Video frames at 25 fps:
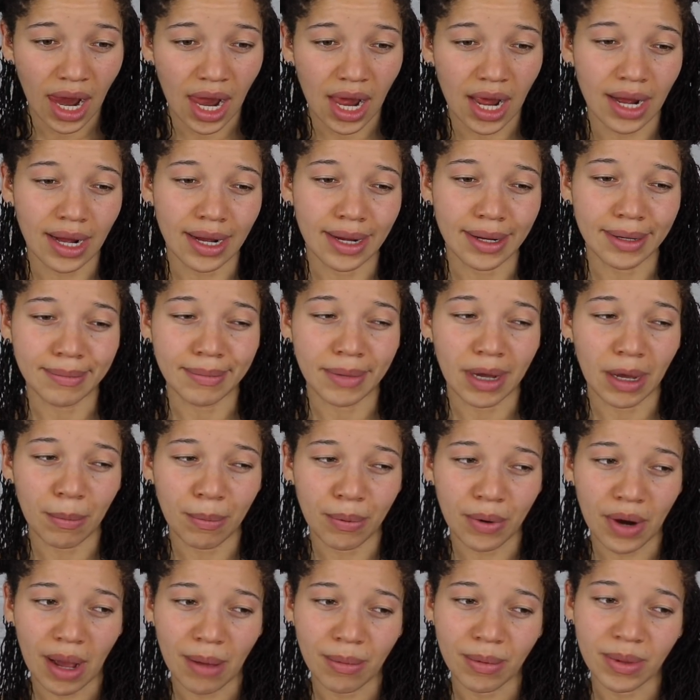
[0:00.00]
I'll
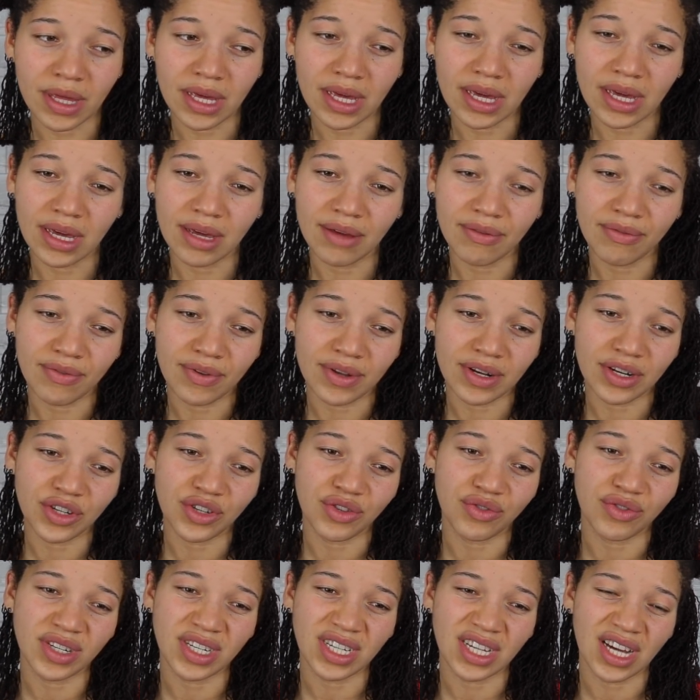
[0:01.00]
probably
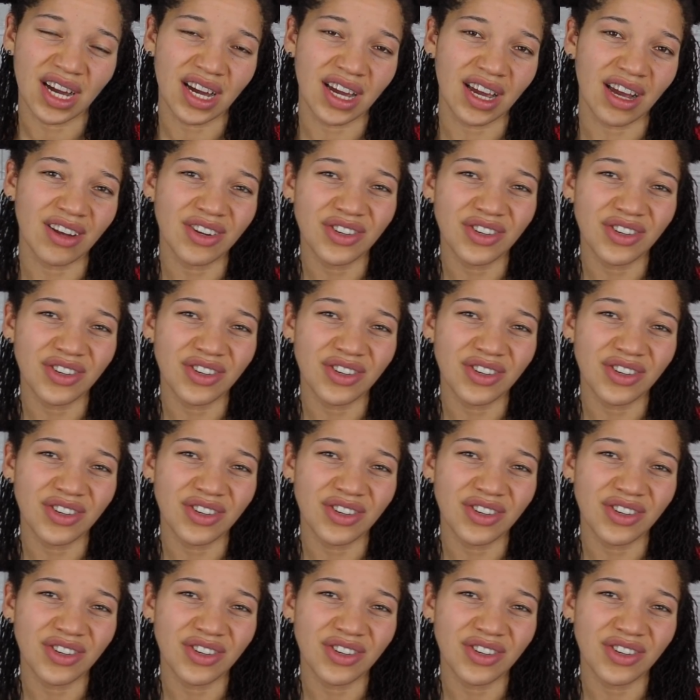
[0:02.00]
finish retying.